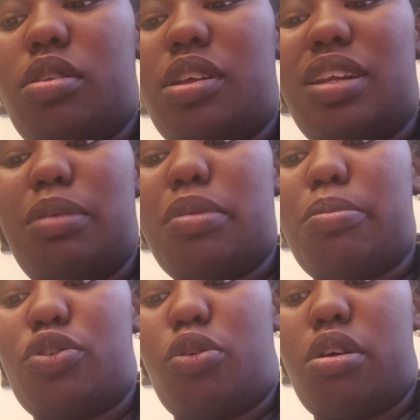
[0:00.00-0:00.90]
the team
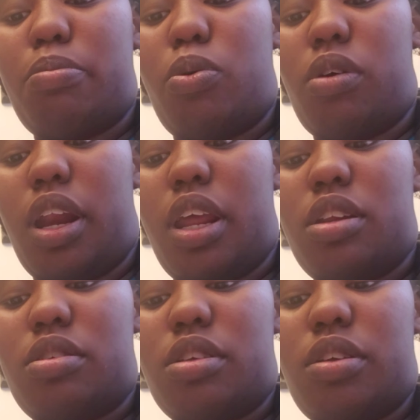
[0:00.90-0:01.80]
members are
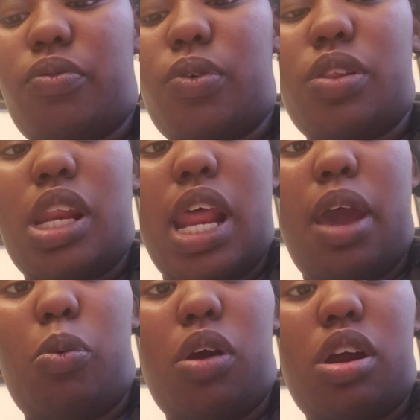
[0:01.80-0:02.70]
important for the
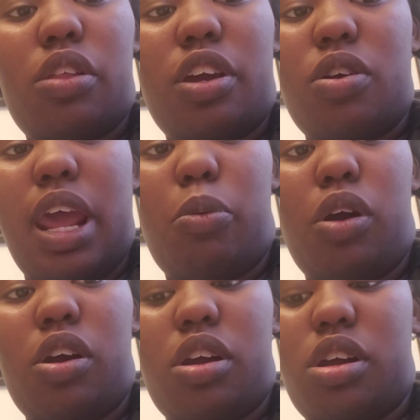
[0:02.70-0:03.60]
network their
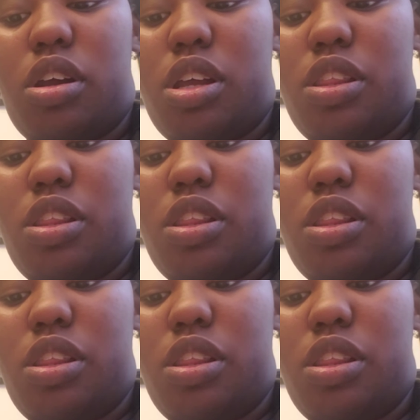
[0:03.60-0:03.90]
network